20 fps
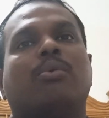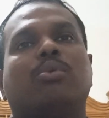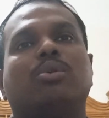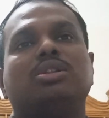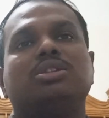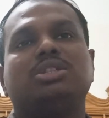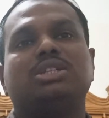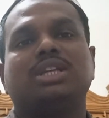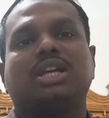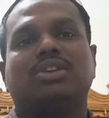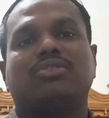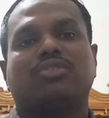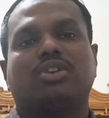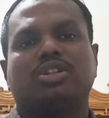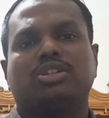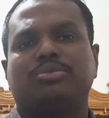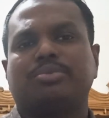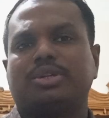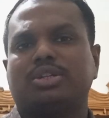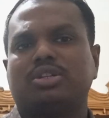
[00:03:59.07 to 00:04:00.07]
wheelchair
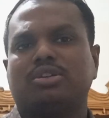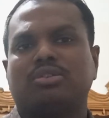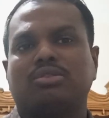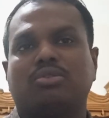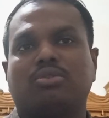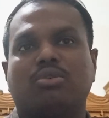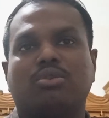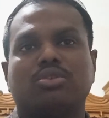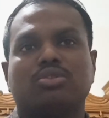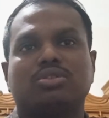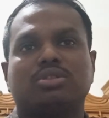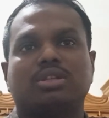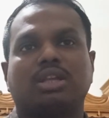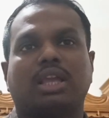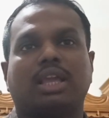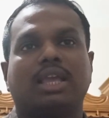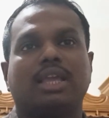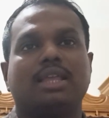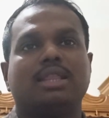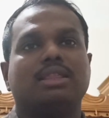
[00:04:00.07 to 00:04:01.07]
transportation
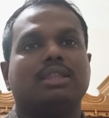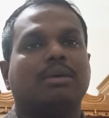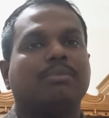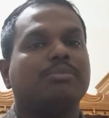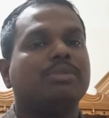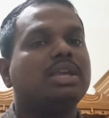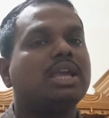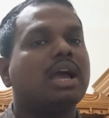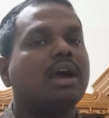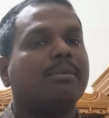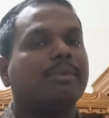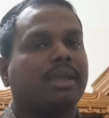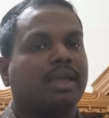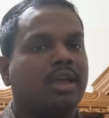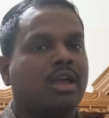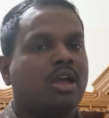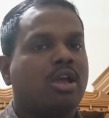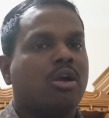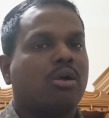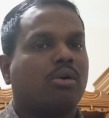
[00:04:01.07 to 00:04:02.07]
cost in the
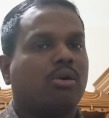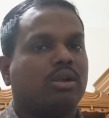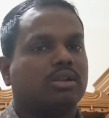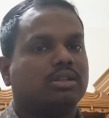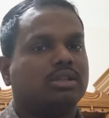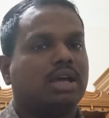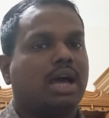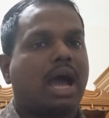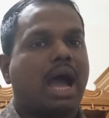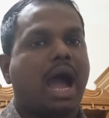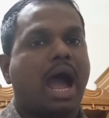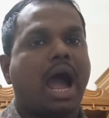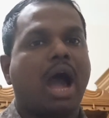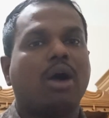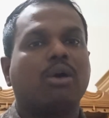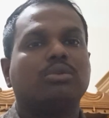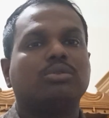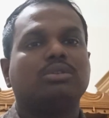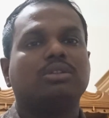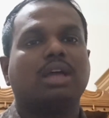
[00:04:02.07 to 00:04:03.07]
Miami, or the
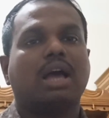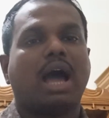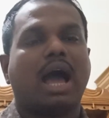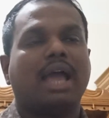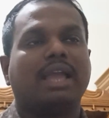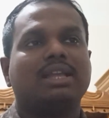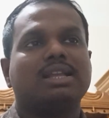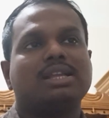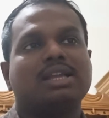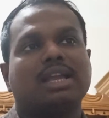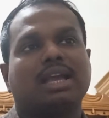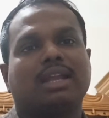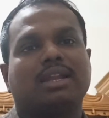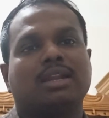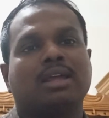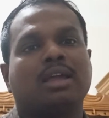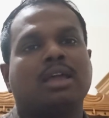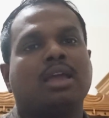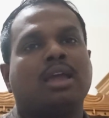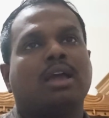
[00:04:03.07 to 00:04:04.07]
how I
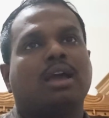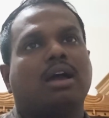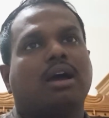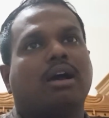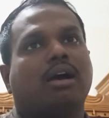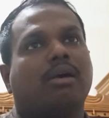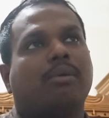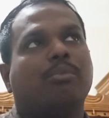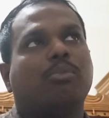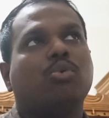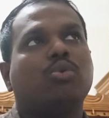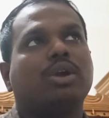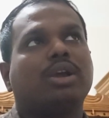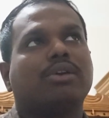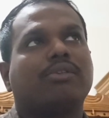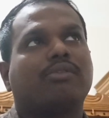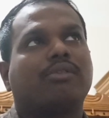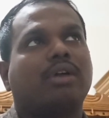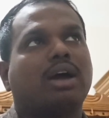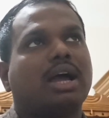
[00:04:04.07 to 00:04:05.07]
can
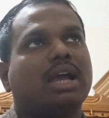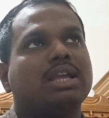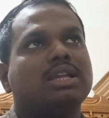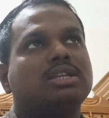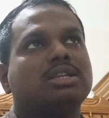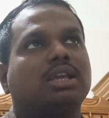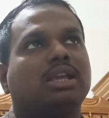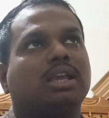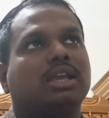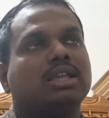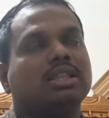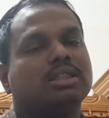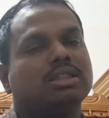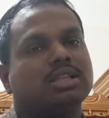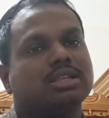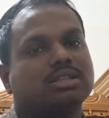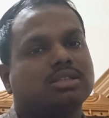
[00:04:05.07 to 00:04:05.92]
book a ride in